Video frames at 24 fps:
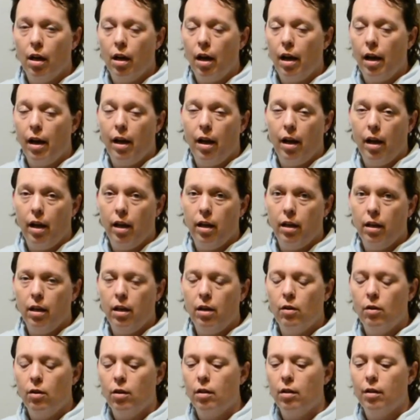I hate
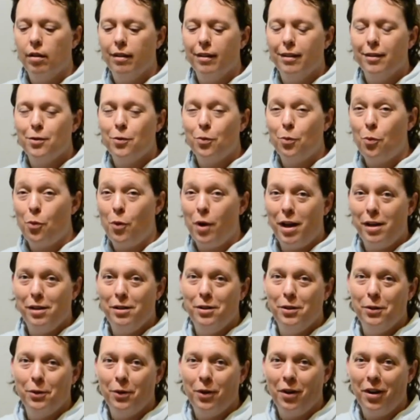it. It's way
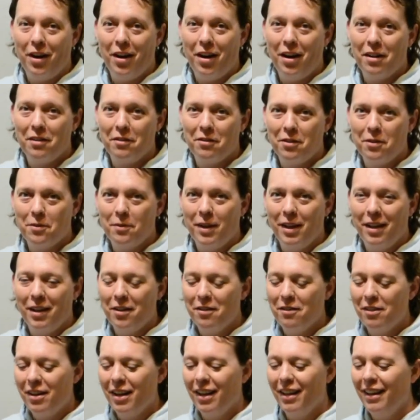too hot for me
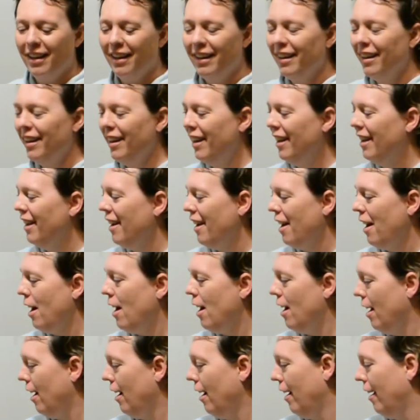over here.
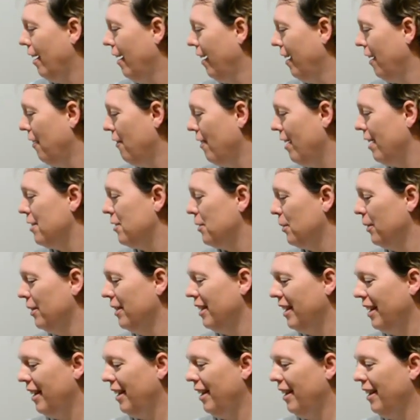
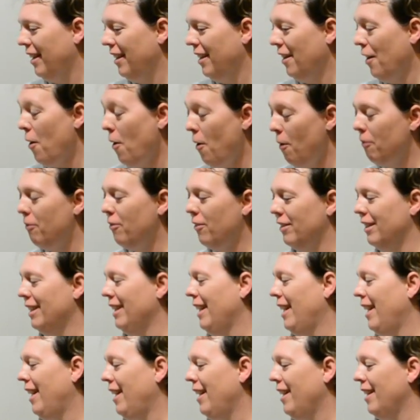Eventually,
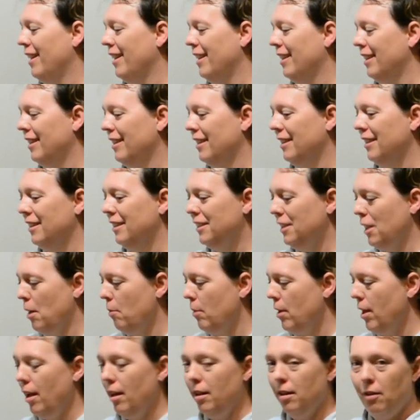hopefully,
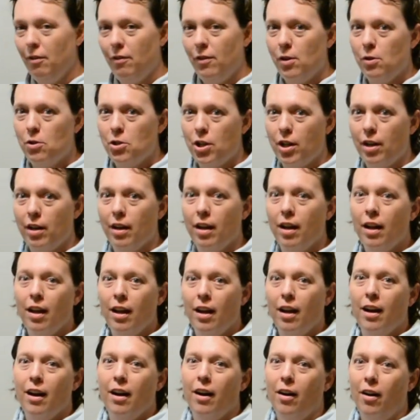someday in the future,
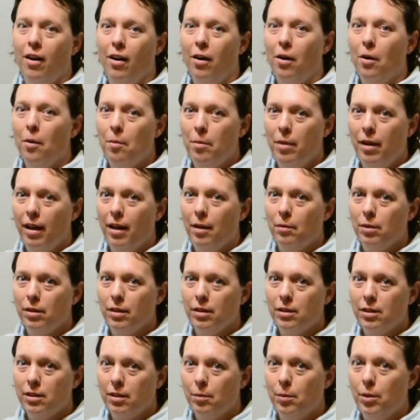I'll be
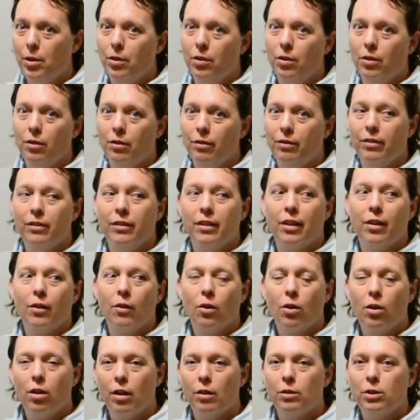able to move a
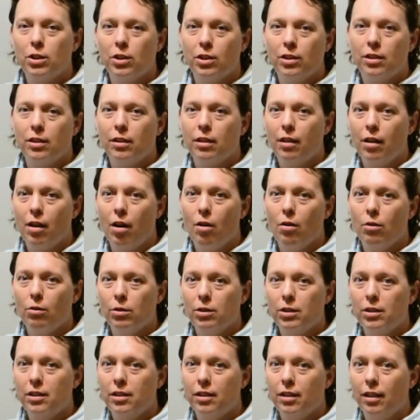little closer to the
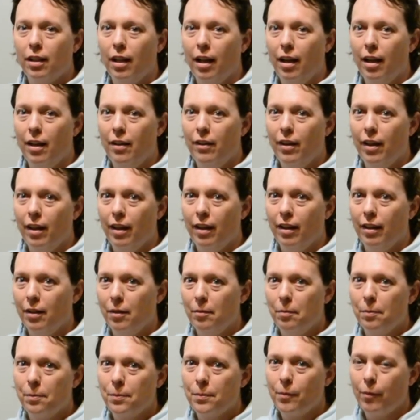coast and
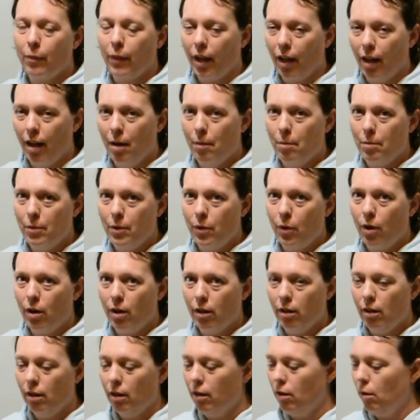then up
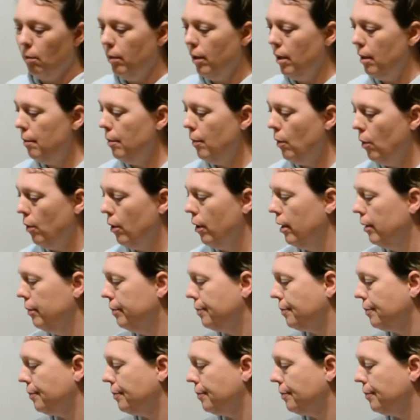north a little bit more.